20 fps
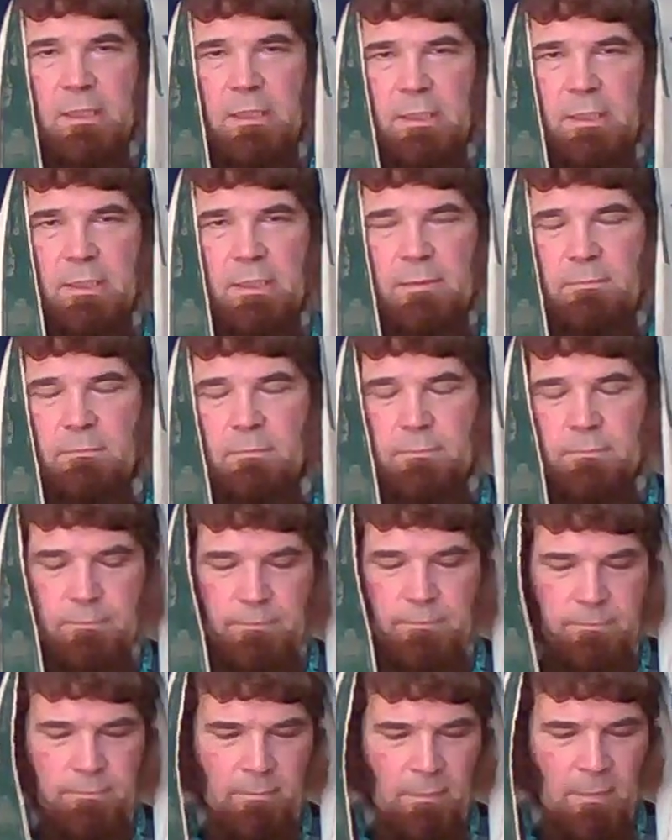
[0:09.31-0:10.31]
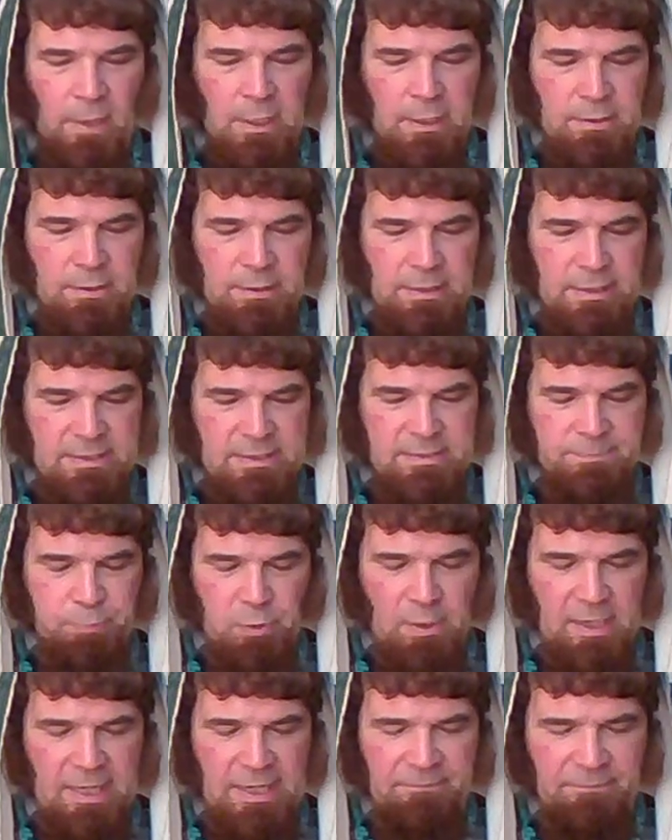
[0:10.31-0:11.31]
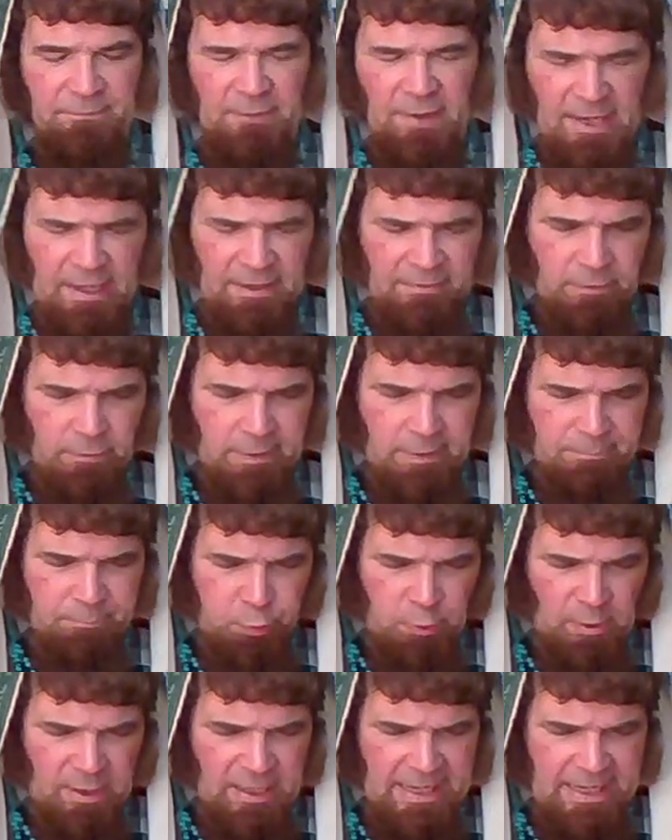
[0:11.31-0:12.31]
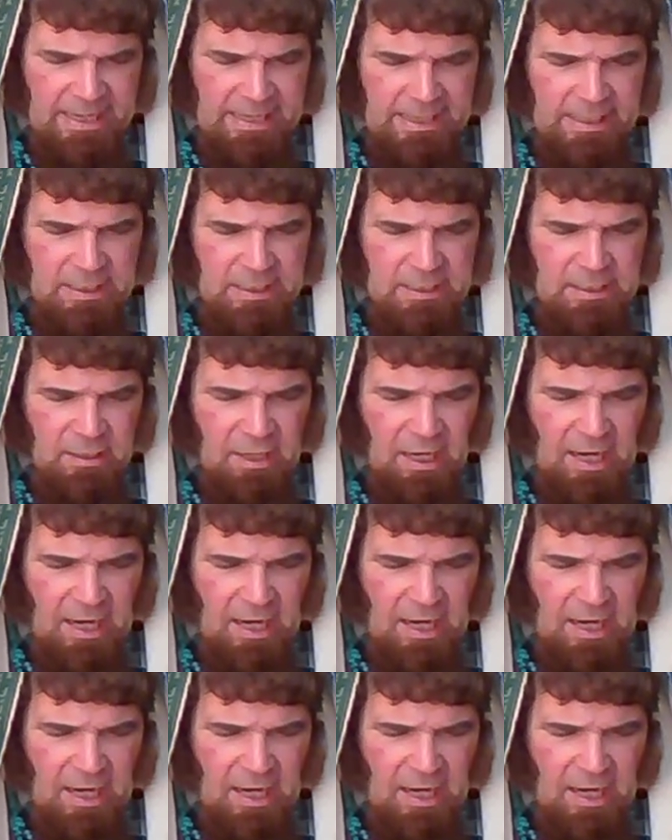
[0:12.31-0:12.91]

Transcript: Um, let us pray. Father, we pray.